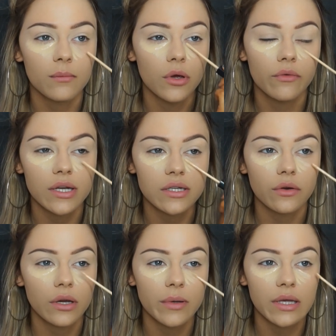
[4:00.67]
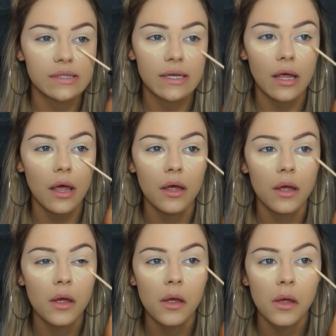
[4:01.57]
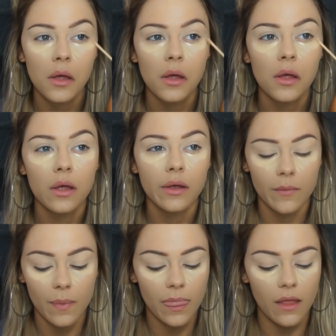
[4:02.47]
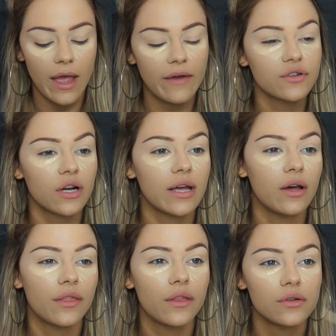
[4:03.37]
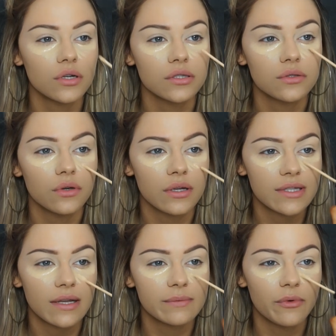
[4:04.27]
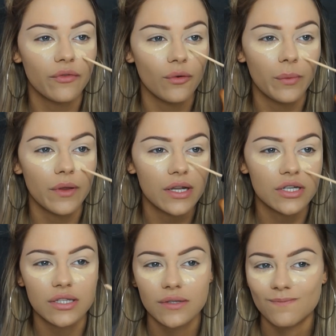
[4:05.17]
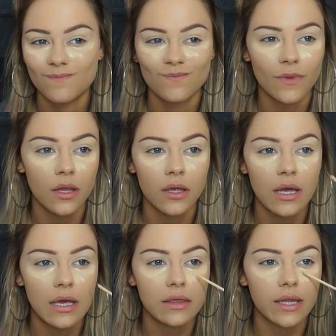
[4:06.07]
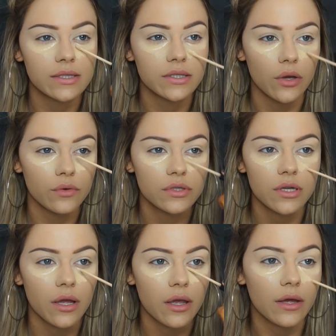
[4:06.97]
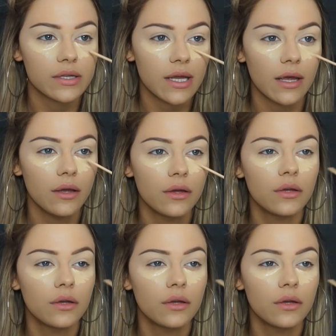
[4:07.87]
Radiant Creamy Concealer. I have tried out other drugstore concealers before, but they don't cut it.